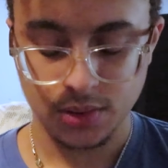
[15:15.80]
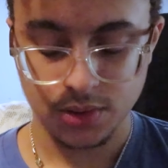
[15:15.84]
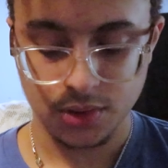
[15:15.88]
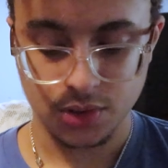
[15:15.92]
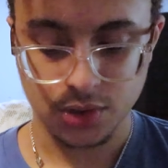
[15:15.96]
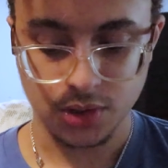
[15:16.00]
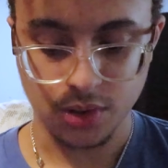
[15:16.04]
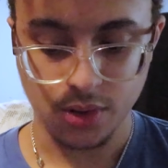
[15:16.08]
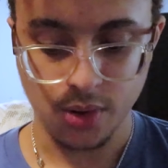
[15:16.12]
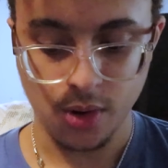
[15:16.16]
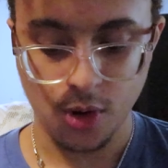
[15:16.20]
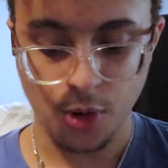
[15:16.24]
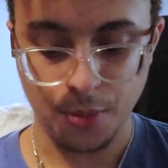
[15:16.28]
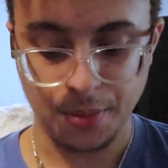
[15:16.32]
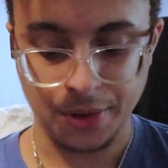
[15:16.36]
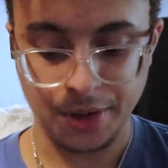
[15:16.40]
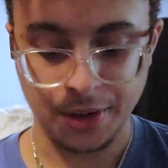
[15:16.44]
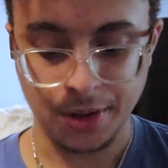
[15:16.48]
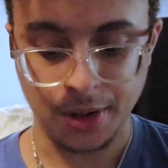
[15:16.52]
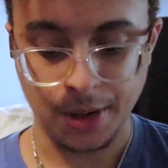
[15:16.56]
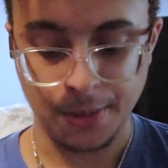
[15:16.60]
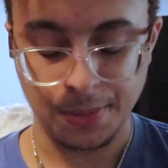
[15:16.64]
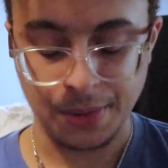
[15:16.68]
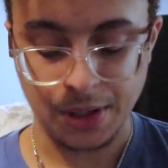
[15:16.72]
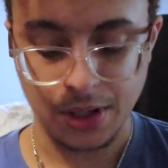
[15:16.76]
So open
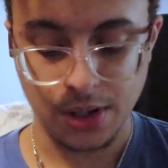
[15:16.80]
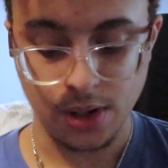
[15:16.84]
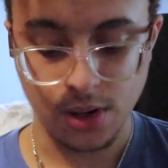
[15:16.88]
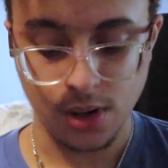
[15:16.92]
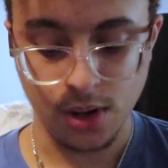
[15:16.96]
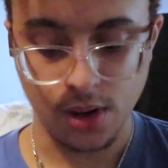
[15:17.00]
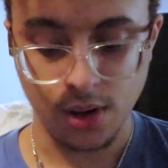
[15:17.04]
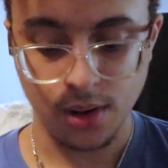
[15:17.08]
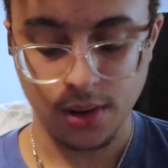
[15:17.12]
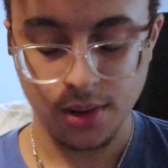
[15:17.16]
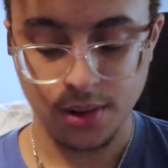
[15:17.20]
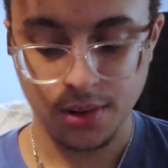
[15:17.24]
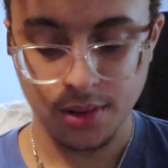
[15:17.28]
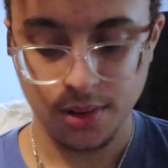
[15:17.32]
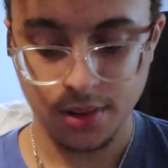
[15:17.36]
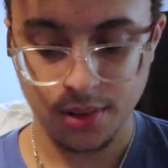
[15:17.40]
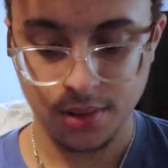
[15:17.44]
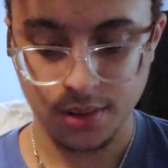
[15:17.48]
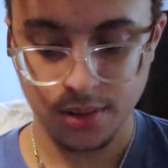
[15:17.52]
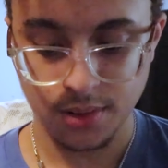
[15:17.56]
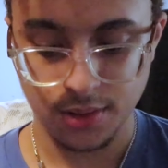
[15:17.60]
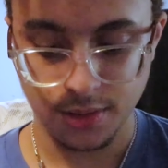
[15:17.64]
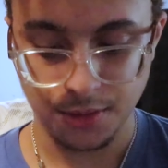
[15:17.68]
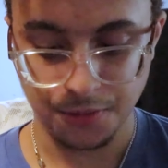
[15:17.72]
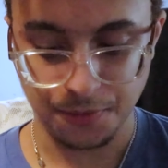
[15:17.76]
it up here,
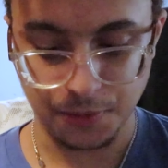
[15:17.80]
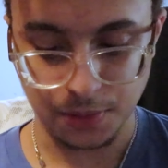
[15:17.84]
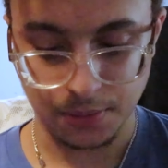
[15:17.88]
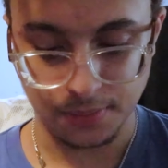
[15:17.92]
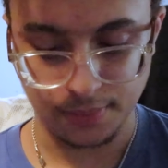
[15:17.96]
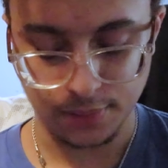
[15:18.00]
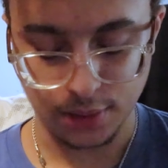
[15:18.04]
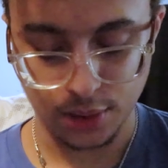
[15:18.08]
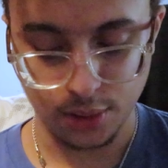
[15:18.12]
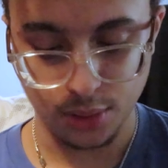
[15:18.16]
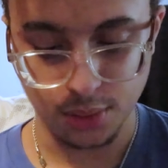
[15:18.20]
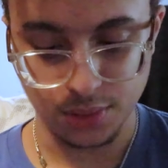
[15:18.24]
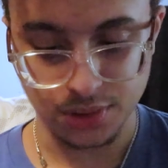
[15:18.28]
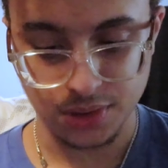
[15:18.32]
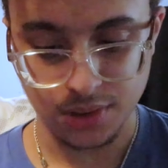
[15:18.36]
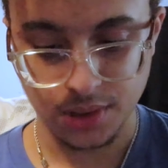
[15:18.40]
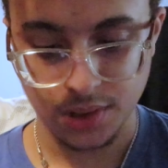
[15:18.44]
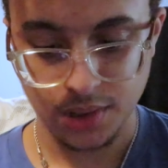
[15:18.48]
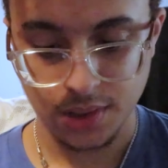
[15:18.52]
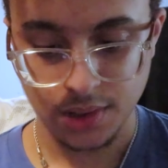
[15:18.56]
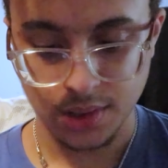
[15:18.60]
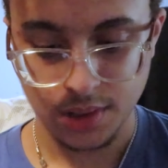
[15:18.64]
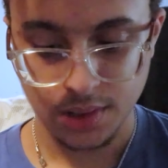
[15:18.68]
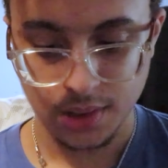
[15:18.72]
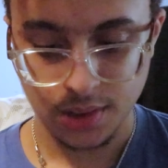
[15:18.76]
if it loads.
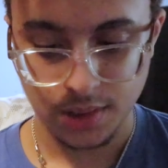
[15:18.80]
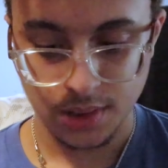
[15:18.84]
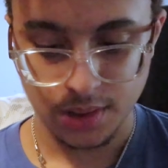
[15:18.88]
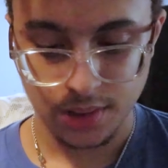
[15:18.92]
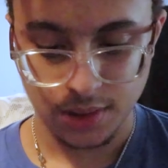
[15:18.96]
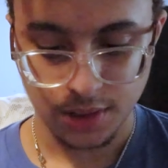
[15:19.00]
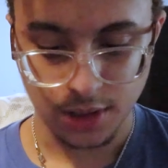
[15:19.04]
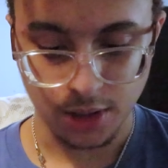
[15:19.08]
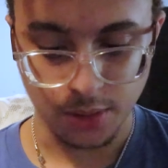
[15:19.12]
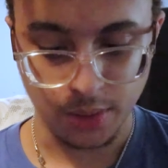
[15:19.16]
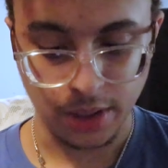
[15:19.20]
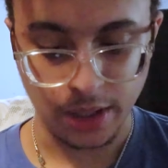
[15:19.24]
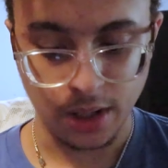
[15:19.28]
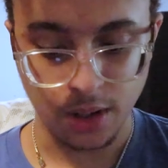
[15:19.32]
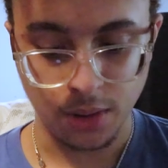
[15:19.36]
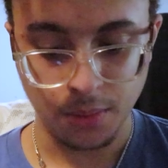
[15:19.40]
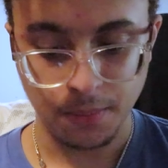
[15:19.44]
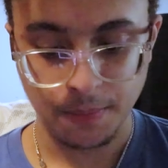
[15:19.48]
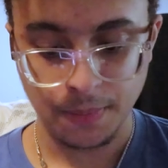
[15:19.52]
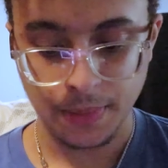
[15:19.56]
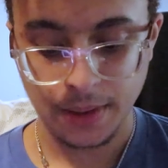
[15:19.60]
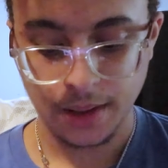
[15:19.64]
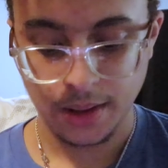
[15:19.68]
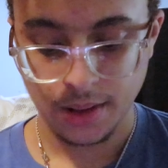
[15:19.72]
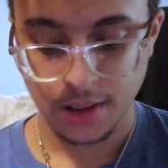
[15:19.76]
There we go.
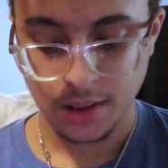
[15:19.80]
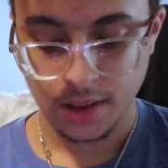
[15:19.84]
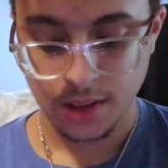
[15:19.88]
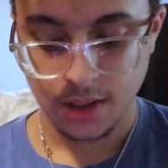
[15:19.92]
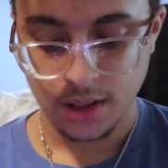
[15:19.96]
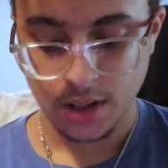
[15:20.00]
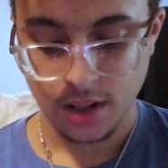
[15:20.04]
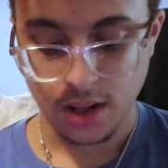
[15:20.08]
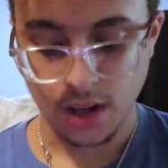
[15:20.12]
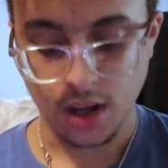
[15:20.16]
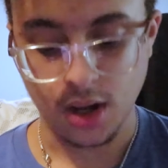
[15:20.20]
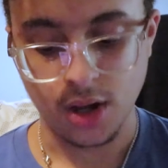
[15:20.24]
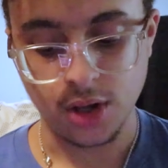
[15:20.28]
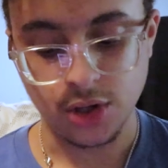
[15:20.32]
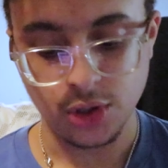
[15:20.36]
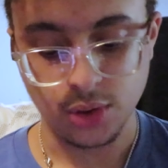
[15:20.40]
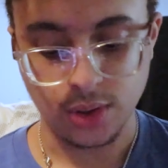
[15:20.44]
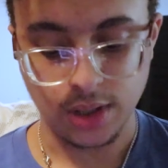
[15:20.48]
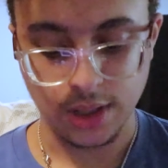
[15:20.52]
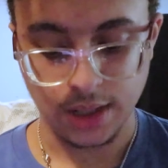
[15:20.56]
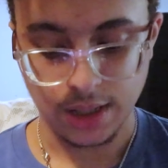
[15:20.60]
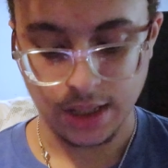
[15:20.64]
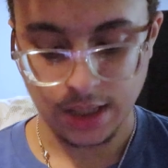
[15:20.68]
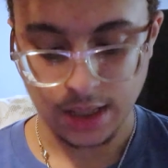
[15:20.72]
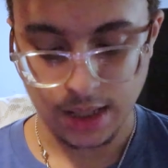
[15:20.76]
You
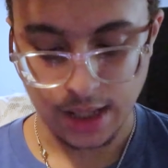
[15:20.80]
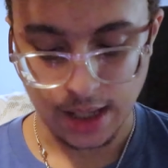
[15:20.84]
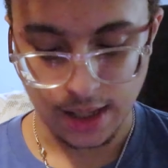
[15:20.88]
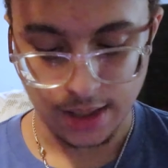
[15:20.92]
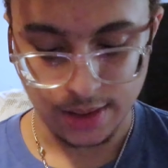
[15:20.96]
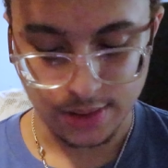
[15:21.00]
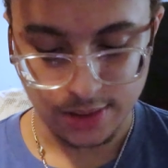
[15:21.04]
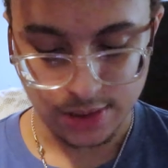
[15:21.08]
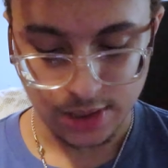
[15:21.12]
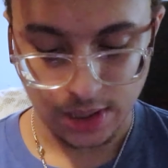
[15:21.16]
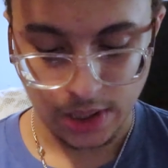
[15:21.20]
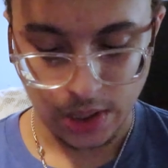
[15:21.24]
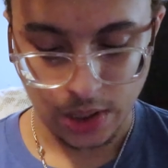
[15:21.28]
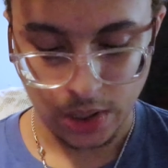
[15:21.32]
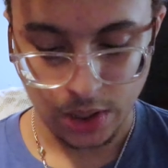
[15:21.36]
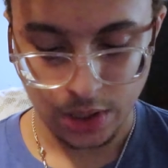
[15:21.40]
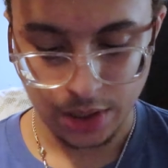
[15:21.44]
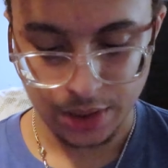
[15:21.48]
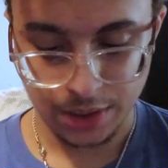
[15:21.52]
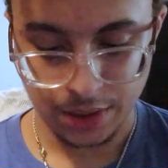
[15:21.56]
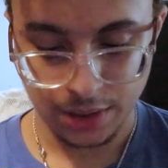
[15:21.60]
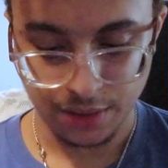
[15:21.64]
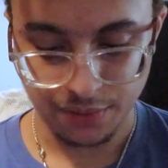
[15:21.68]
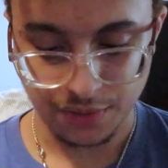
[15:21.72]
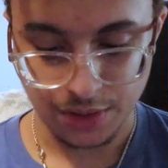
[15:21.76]
can get a
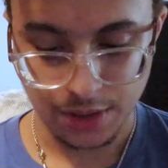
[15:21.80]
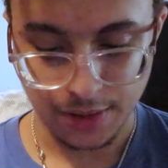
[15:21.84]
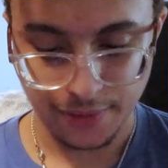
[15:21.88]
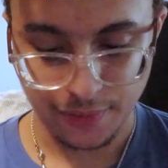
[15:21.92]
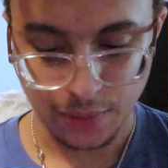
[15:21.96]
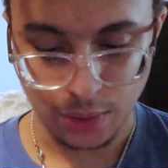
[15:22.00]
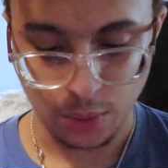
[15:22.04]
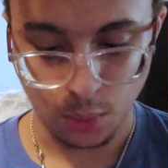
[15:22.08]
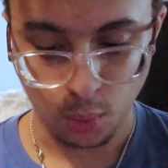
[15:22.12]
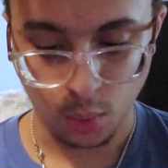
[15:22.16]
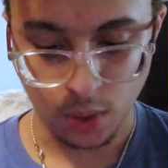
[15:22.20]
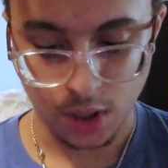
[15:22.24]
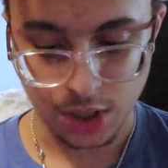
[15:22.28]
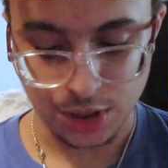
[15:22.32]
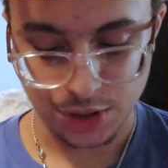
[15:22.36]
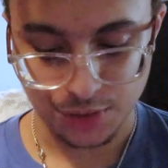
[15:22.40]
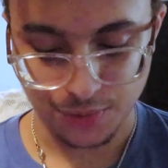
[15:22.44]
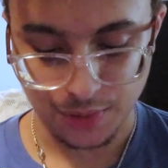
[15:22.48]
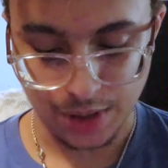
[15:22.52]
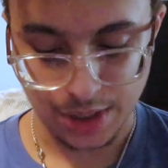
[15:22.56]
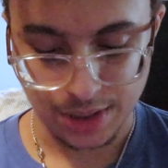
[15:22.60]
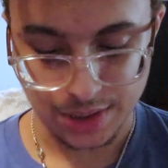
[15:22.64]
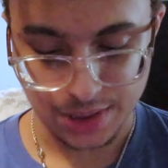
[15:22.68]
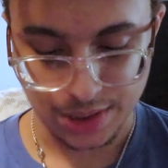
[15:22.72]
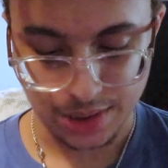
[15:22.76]
ton of different watch
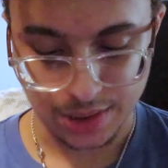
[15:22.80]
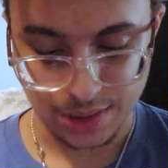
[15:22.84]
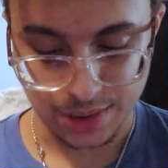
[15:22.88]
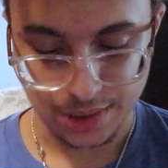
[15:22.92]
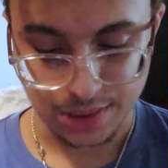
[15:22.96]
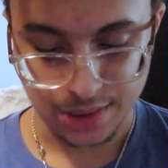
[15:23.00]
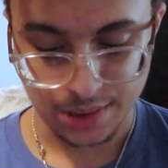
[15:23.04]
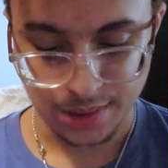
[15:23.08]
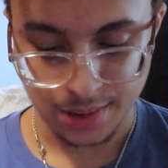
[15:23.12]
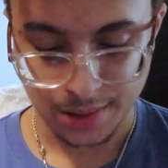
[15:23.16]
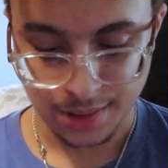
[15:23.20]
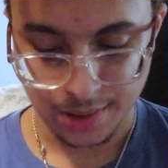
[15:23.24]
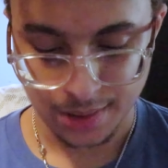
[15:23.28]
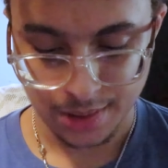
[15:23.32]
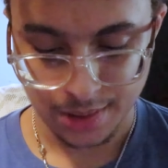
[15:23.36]
faces